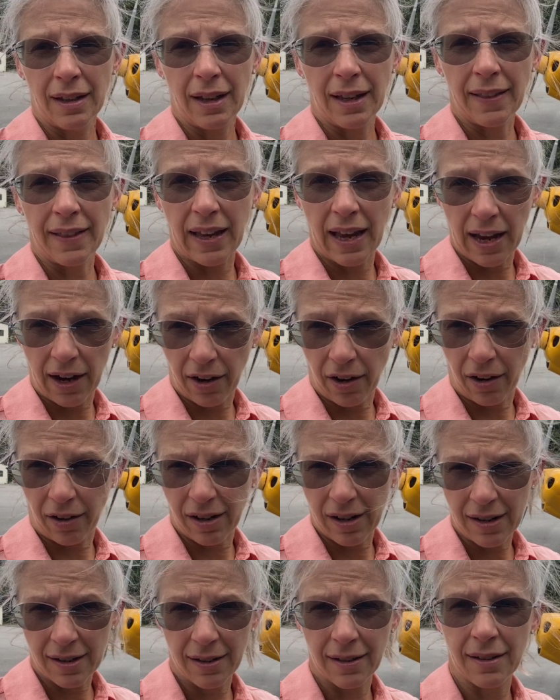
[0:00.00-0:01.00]
in the air
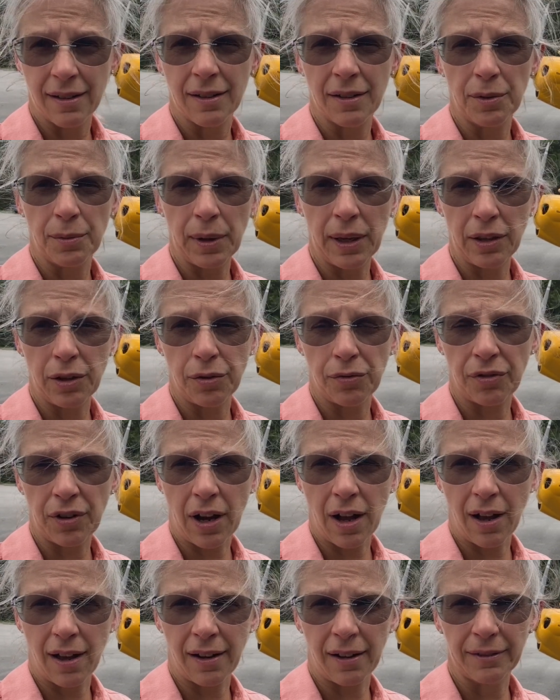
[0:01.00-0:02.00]
when you've
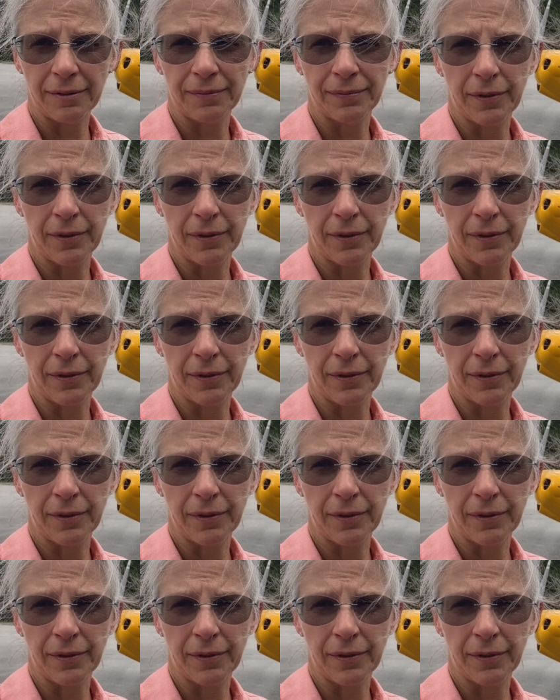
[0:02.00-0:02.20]
got